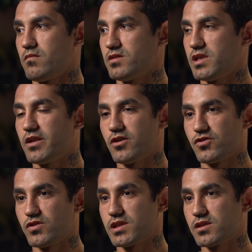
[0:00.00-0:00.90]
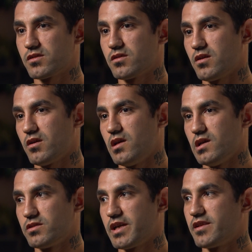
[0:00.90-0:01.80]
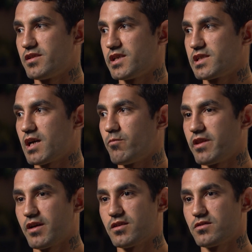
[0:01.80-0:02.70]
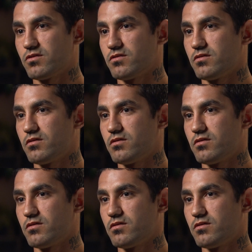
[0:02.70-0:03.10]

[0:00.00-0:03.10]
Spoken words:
She had no choice. It was either Jess come with us or